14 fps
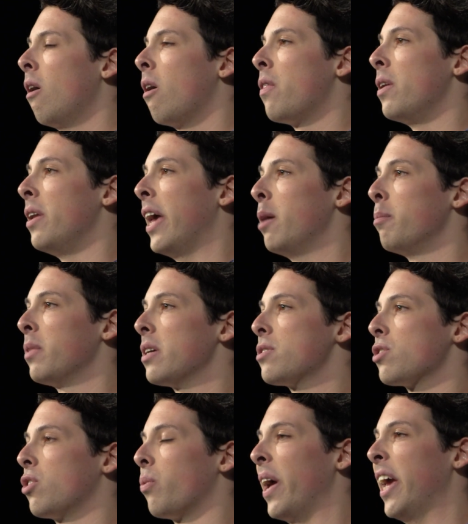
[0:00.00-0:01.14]
or the
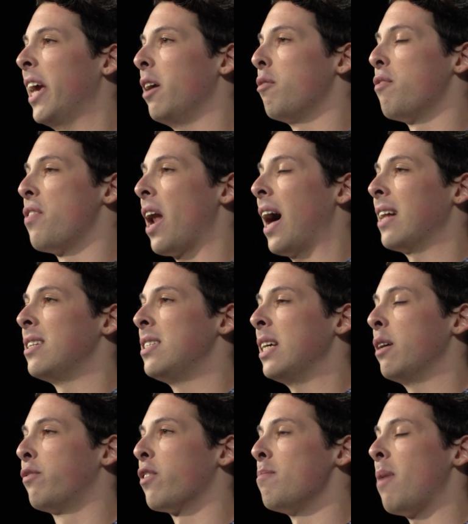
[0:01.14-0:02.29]
nameless grave that I
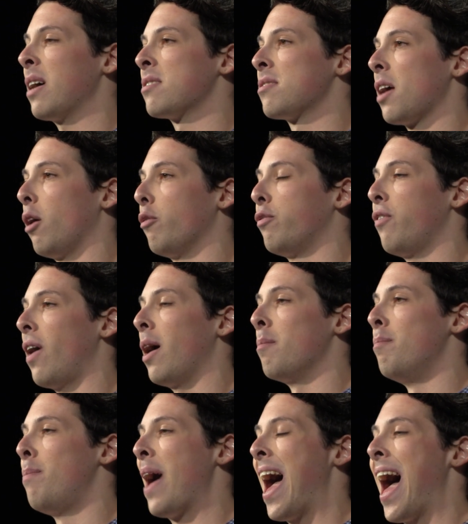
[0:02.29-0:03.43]
dig for myself
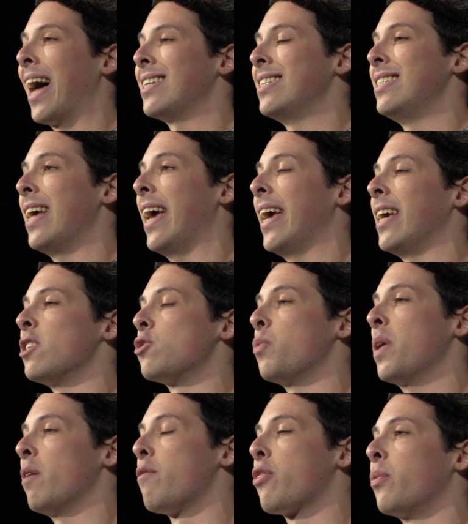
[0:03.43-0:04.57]
on bad days.
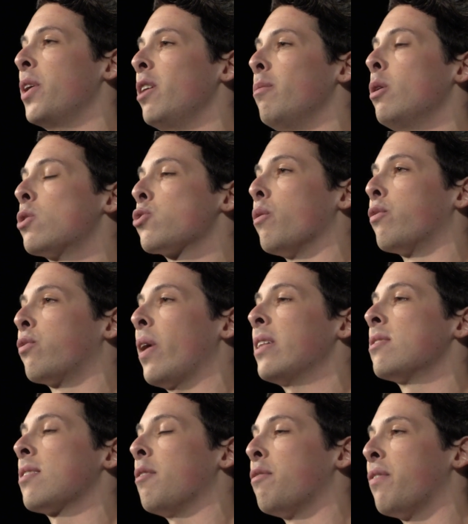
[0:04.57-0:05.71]
We have three mutual
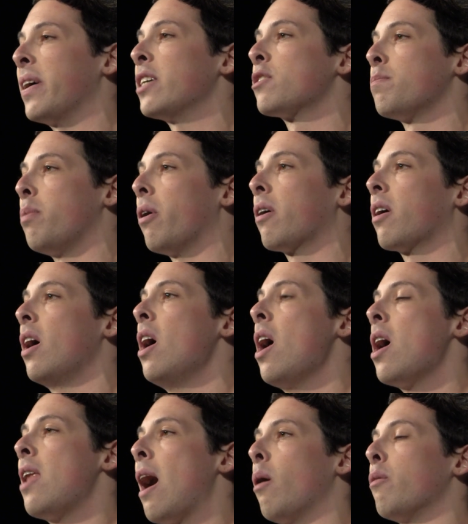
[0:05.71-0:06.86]
friends on Facebook,
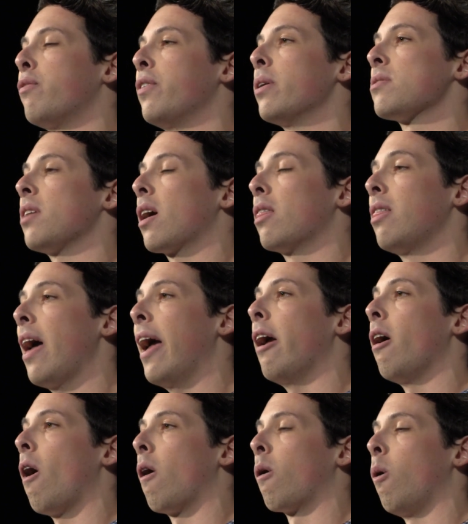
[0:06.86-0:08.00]
and now it feels like
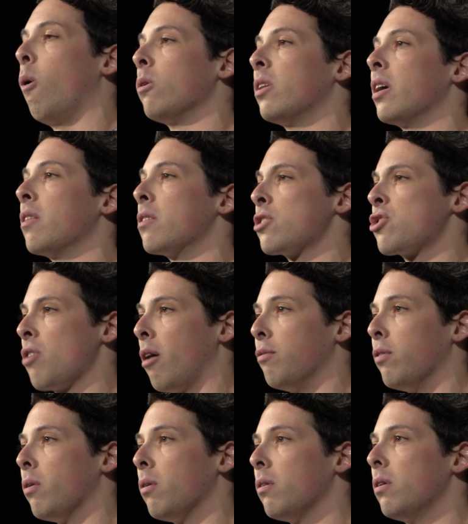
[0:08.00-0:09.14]
they are holding the
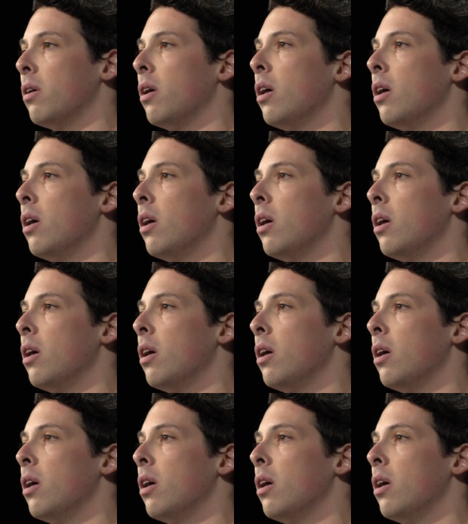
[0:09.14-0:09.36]
shovel.